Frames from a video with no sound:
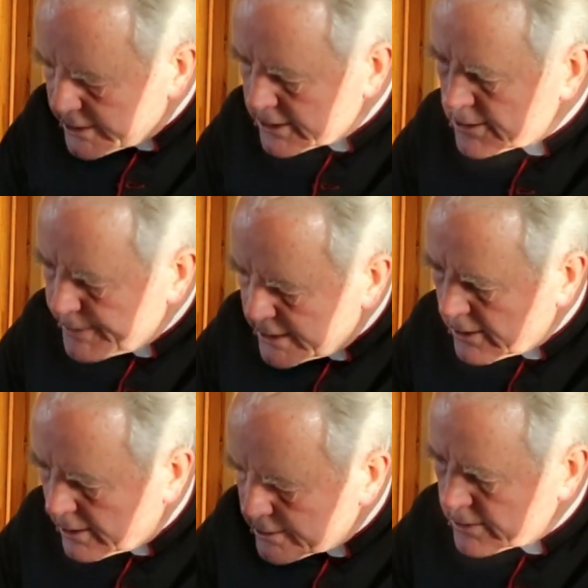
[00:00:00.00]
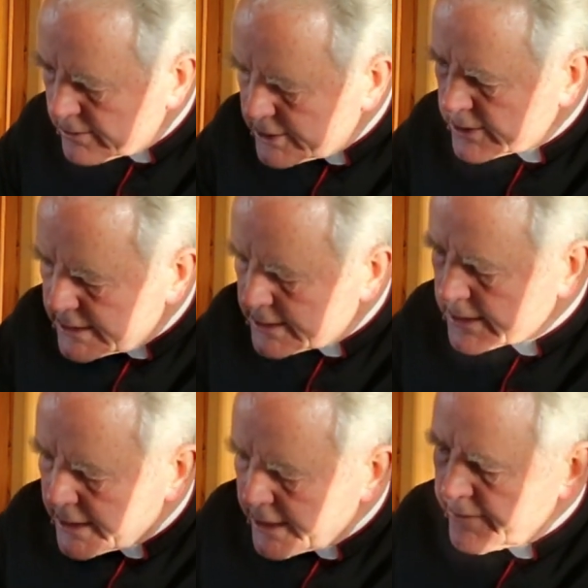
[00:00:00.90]
church has been on the retreat
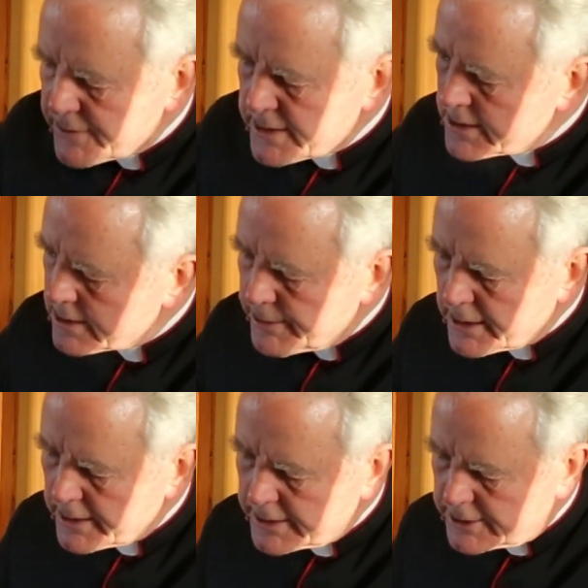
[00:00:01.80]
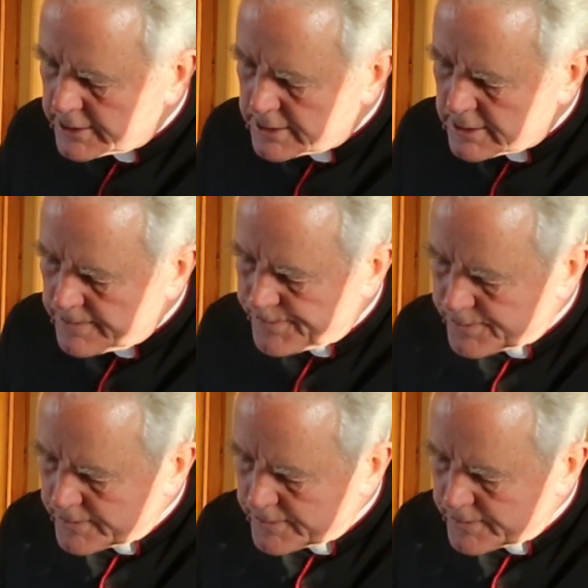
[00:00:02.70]
ever since the Middle Ages.